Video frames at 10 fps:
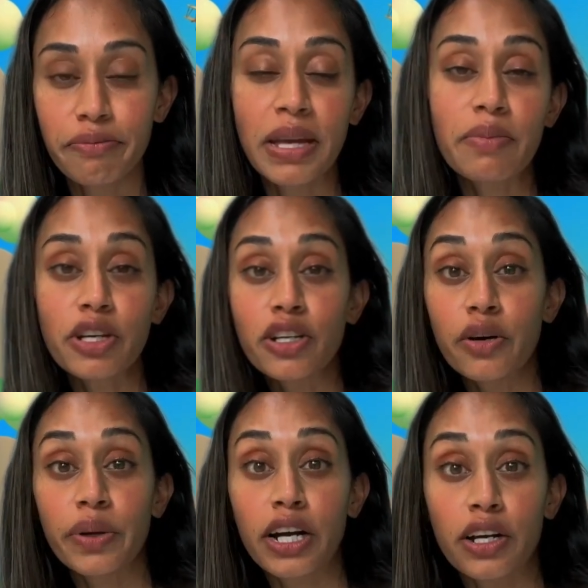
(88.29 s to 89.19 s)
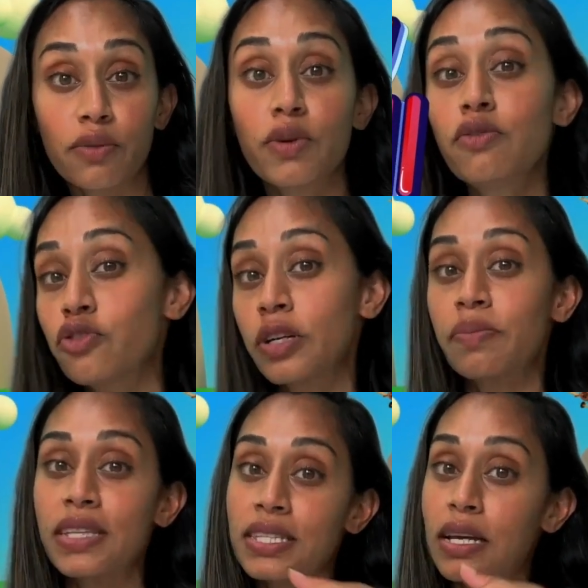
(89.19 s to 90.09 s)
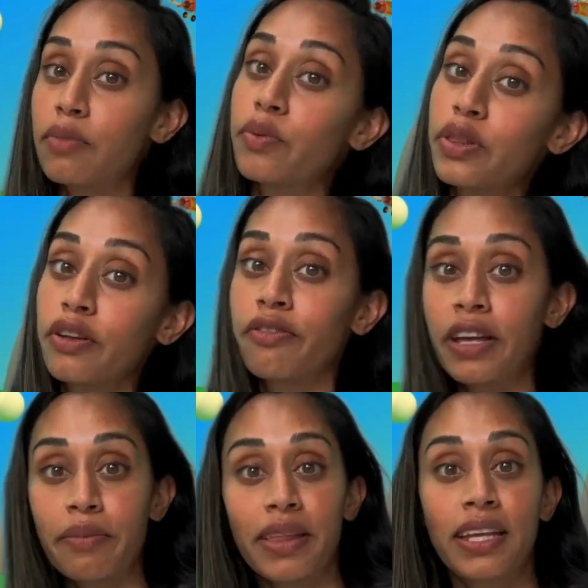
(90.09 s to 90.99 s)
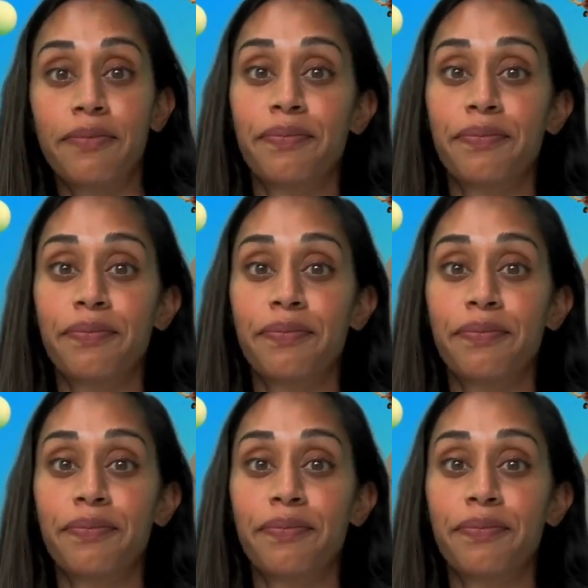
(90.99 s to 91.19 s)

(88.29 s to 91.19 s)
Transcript: Maybe you're going on a road trip this summer with your family.